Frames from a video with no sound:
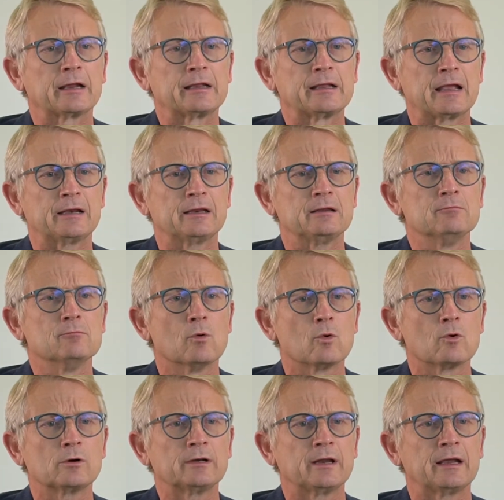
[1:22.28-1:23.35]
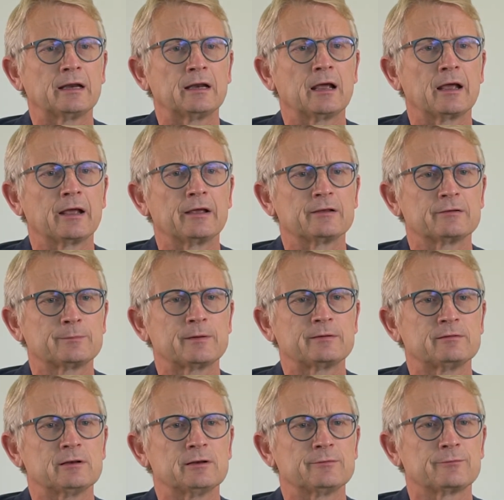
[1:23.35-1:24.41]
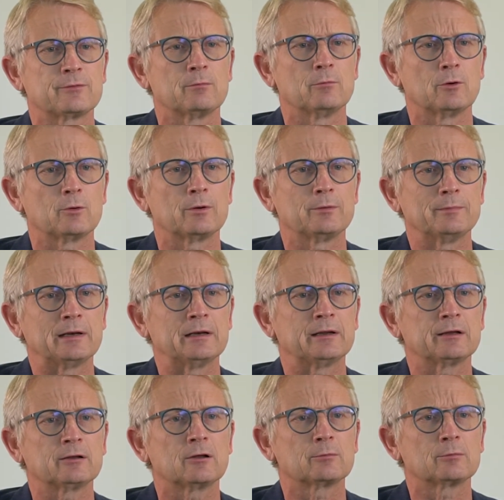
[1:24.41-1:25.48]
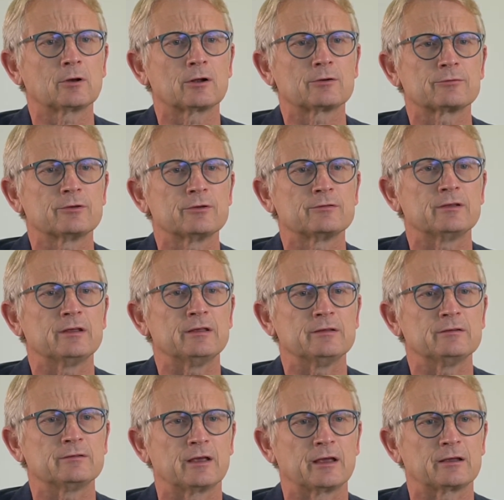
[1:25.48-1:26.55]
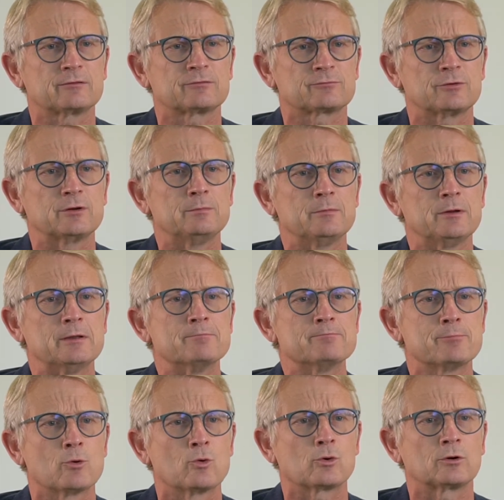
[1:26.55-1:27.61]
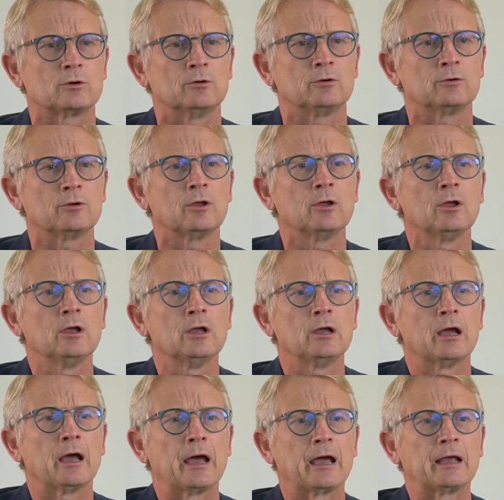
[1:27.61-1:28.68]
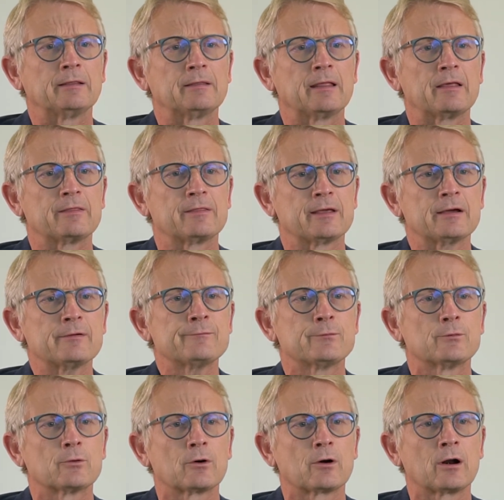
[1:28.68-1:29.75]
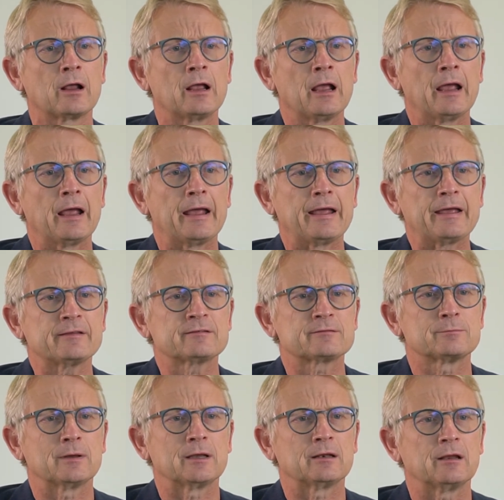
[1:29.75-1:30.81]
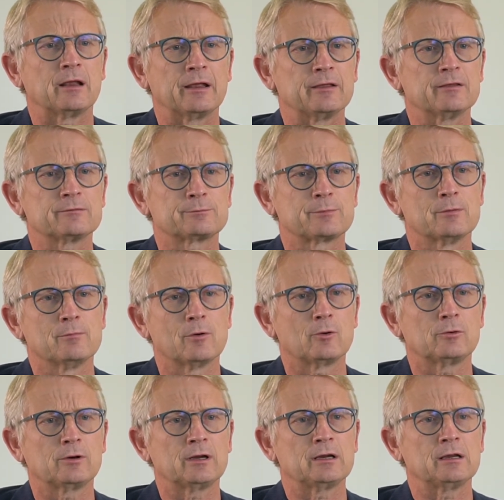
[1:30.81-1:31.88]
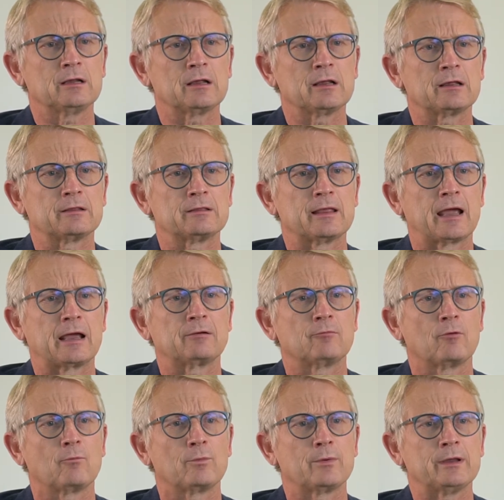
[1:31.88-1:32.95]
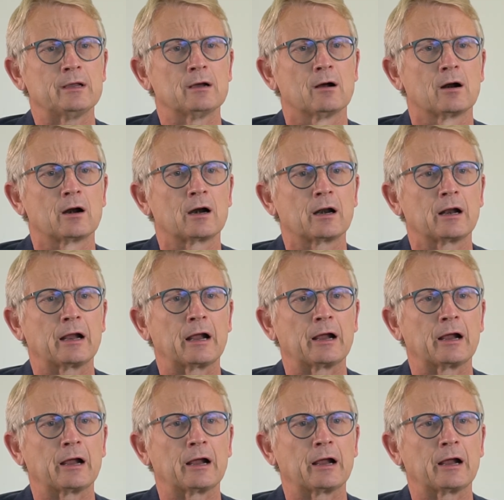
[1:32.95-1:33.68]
getting more data, especially from low and middle income countries, is extremely important. And therefore, ESCMID is promoting that we are